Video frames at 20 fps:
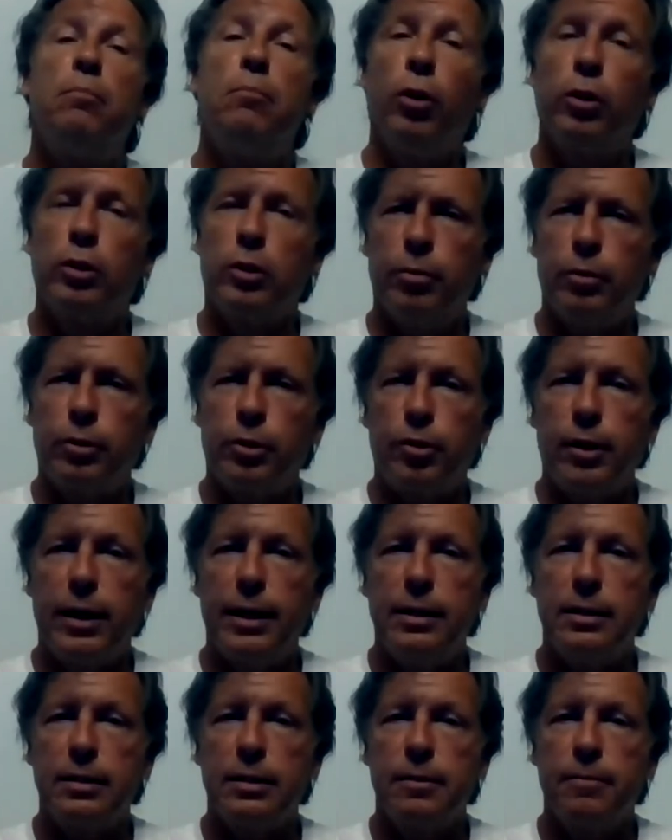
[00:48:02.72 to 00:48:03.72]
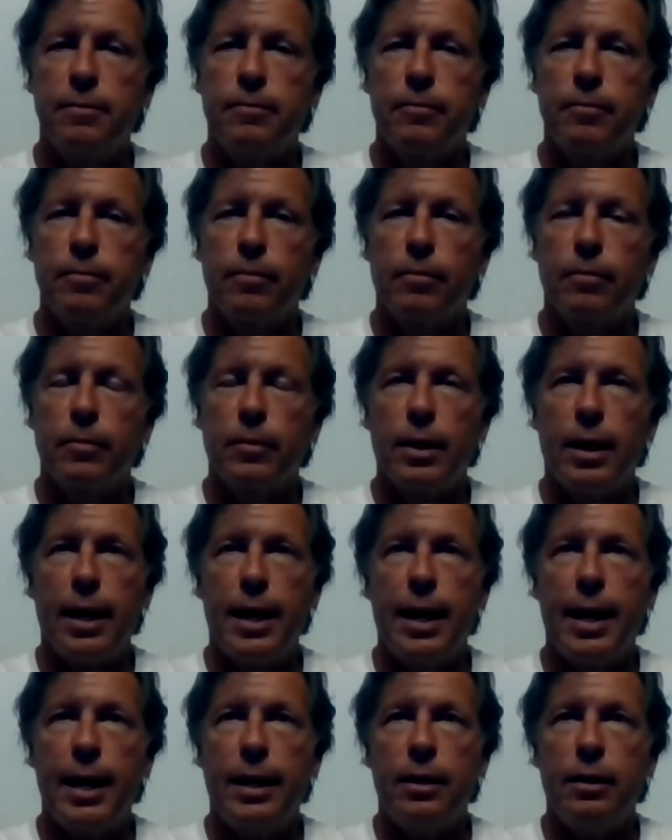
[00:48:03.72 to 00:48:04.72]
multiple traits?
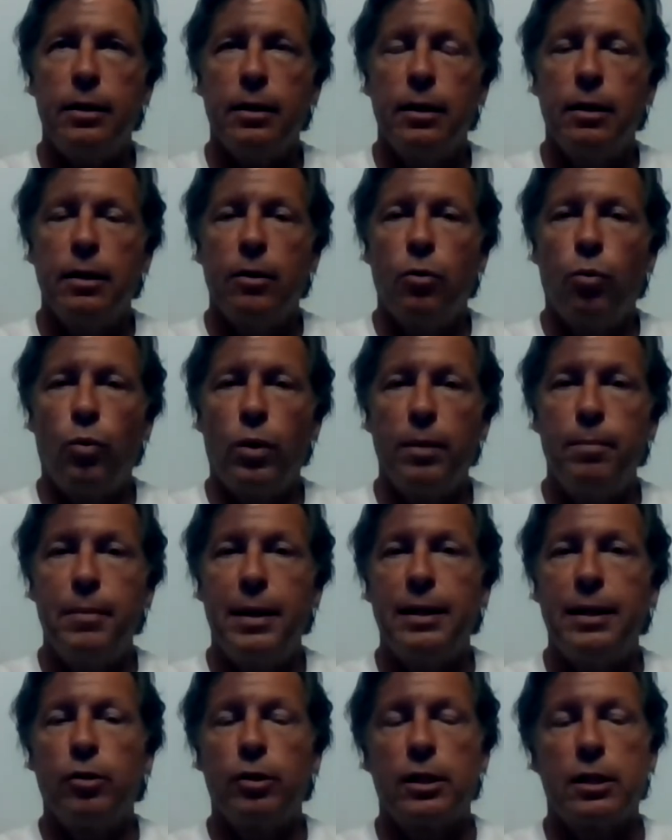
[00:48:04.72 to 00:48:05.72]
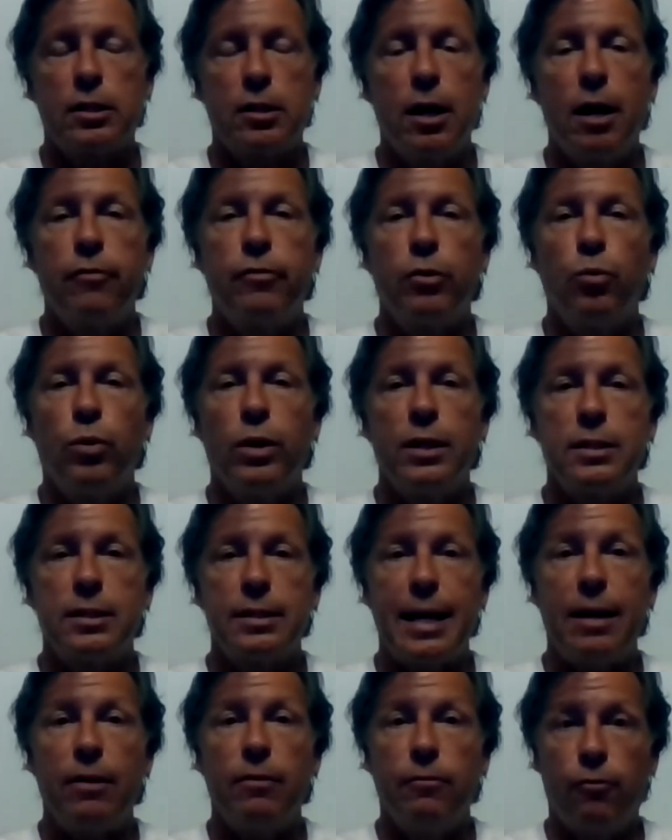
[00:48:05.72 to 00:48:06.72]
And what Mendel discovered
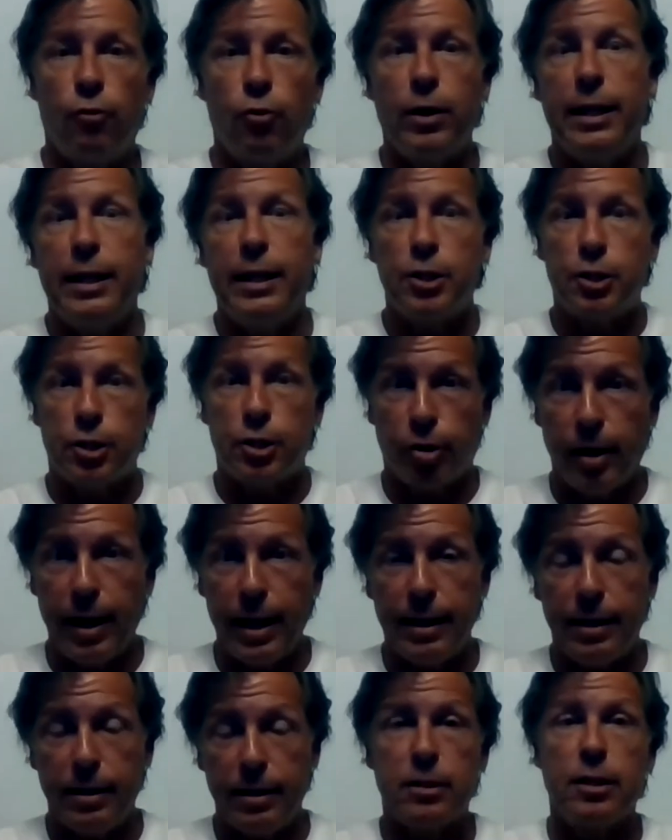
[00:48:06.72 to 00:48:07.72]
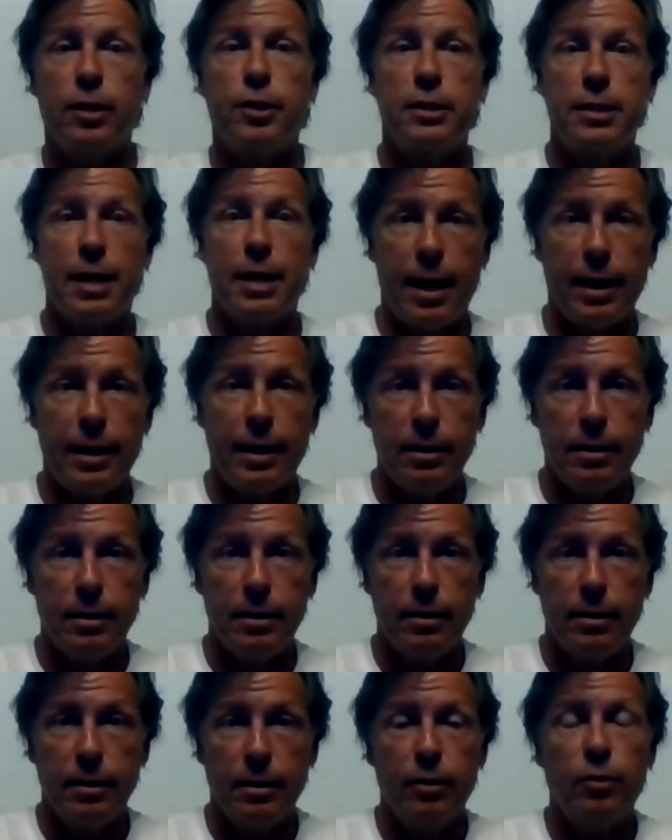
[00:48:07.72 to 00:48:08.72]
was that for each trait, such as height
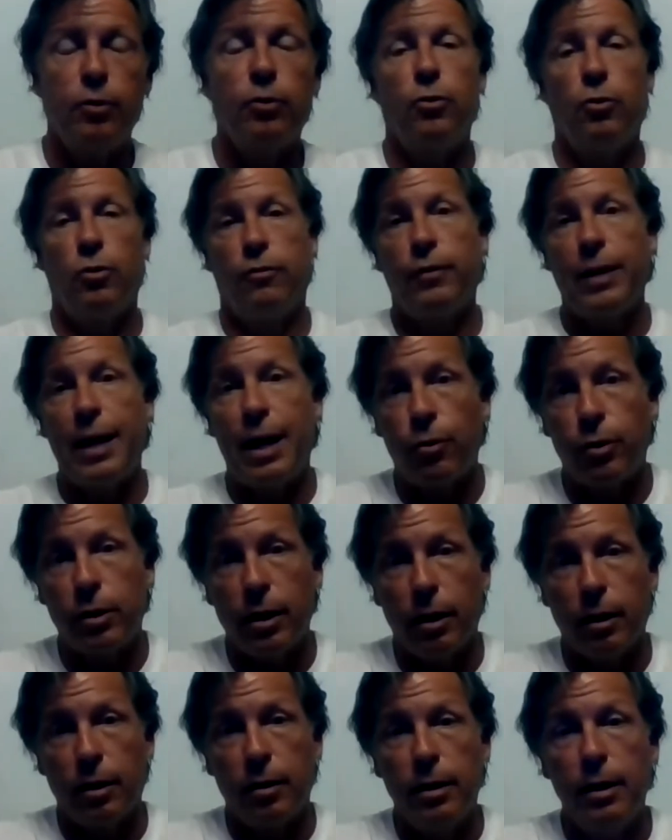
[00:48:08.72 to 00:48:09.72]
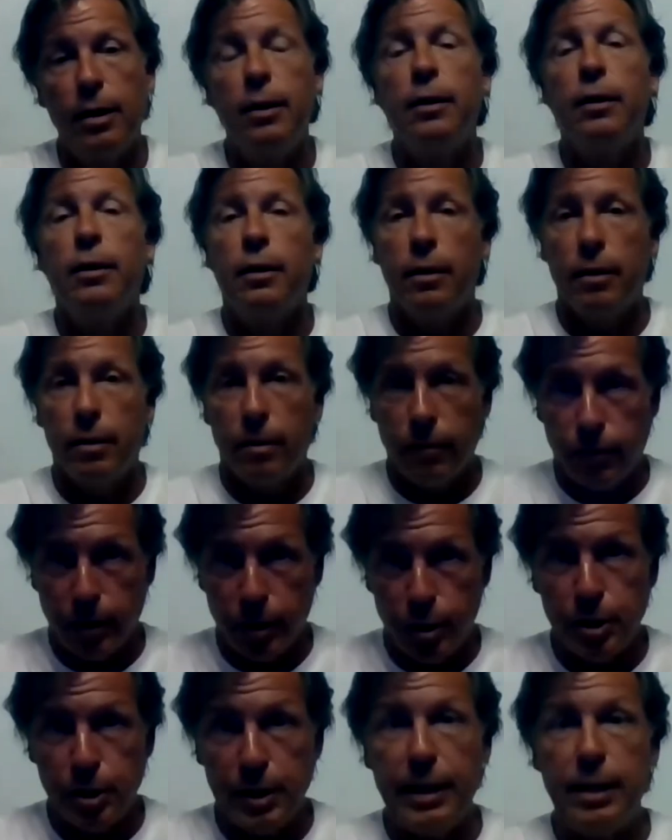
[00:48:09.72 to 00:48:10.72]
or flower color,
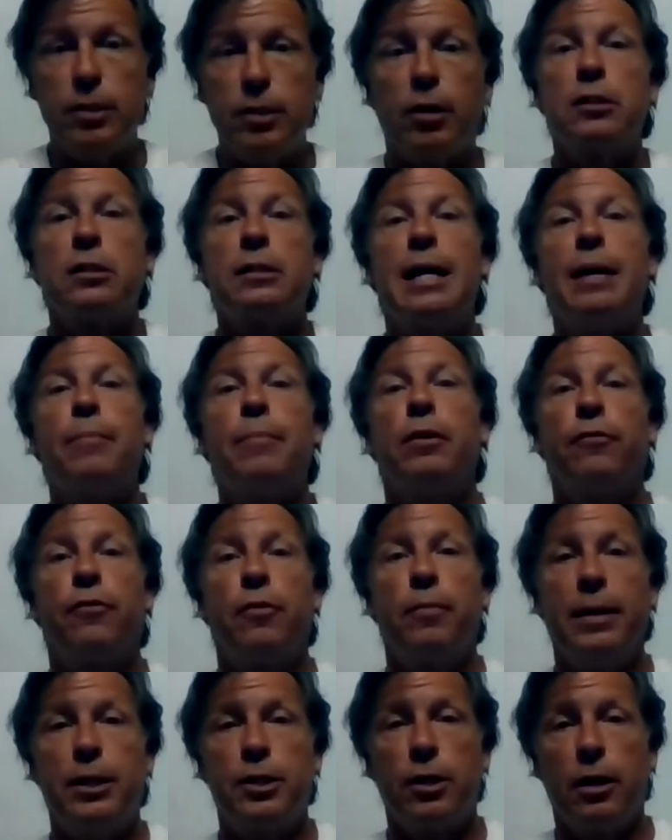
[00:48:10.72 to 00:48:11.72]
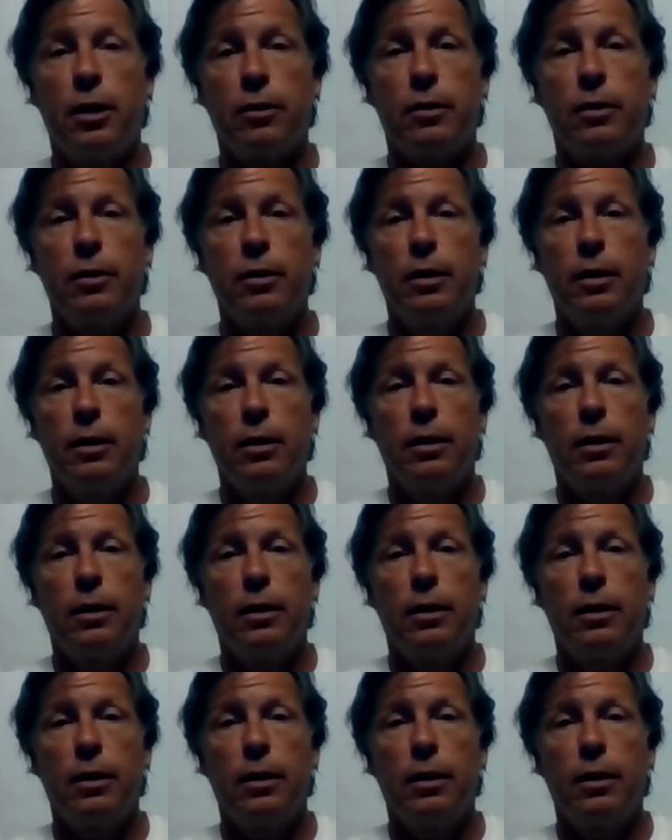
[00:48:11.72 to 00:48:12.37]
the genes are separate from each other.